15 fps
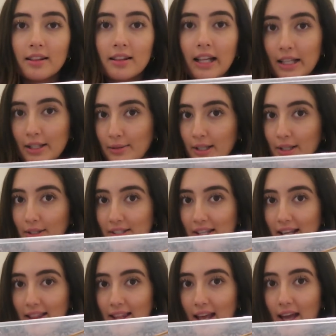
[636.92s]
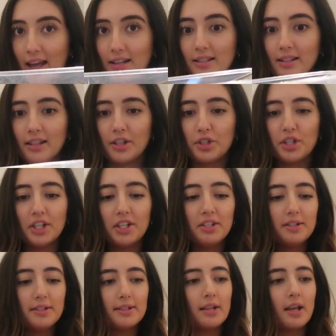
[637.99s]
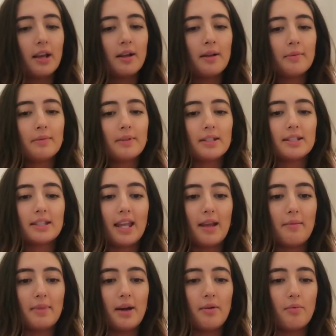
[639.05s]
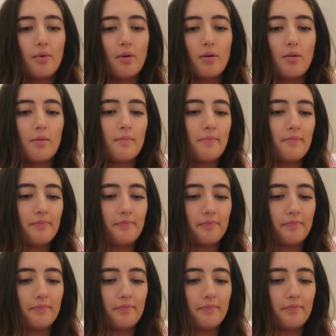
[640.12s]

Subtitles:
that's what it looks like there. Delicious. Keep that warm.